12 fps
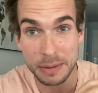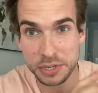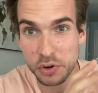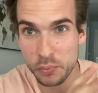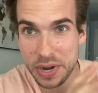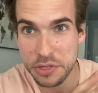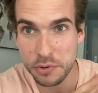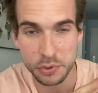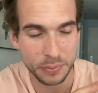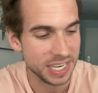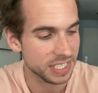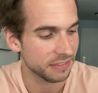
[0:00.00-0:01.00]
just gonna read through the
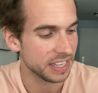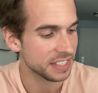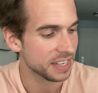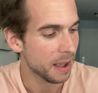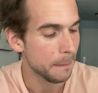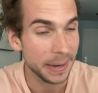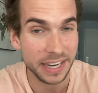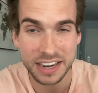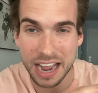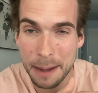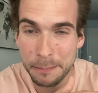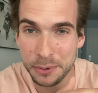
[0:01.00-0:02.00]
rest of these, pick a
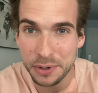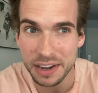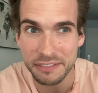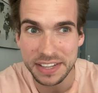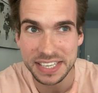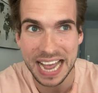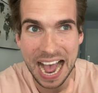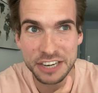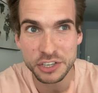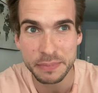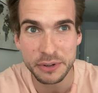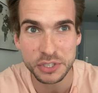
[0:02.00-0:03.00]
couple of these
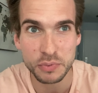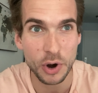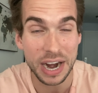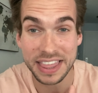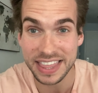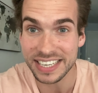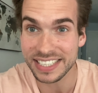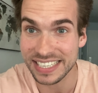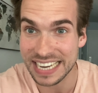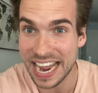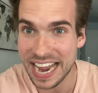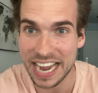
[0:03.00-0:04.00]
attributes where I think
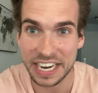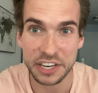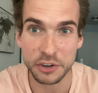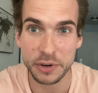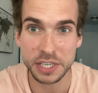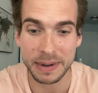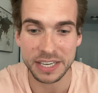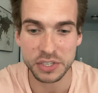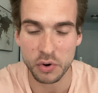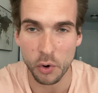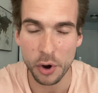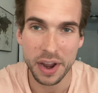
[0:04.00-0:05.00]
today I can increase my
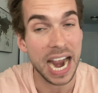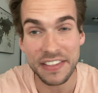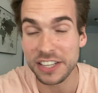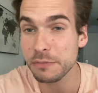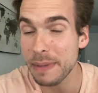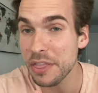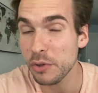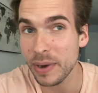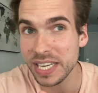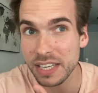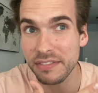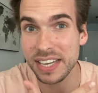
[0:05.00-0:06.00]
score, and then spend the
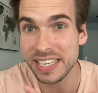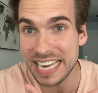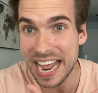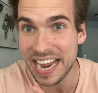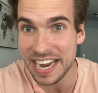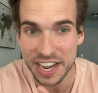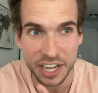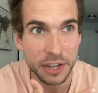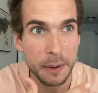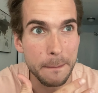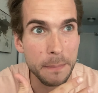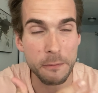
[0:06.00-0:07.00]
rest of the day
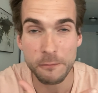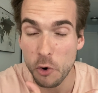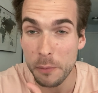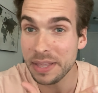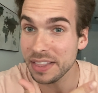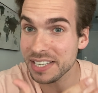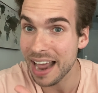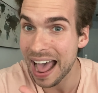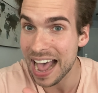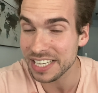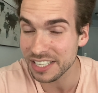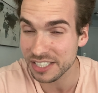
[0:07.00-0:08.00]
performing the
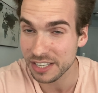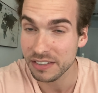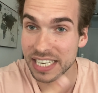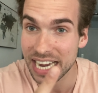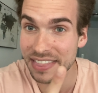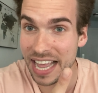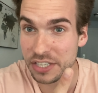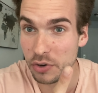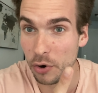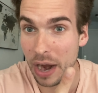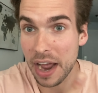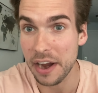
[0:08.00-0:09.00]
tasks to get that
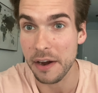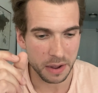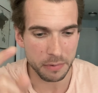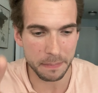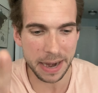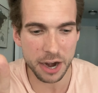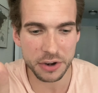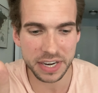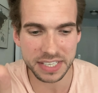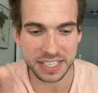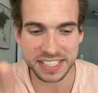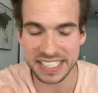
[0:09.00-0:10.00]
score higher.
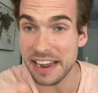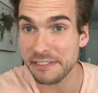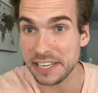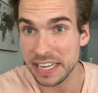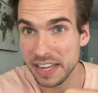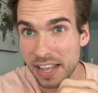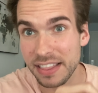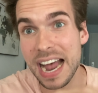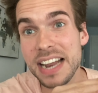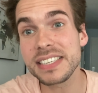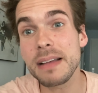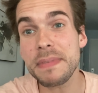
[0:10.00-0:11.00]
Preparedness and safety.
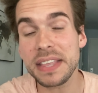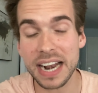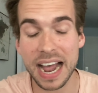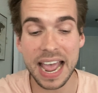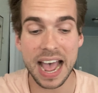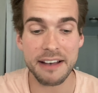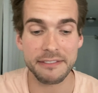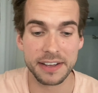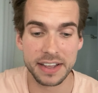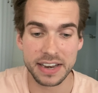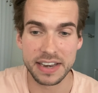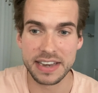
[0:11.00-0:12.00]
That is something that I
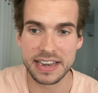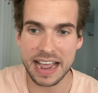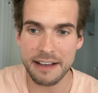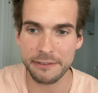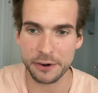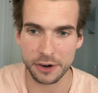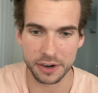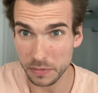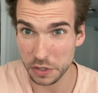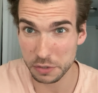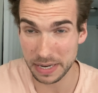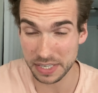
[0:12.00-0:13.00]
have never
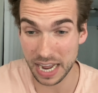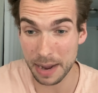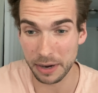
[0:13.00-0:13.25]
spent time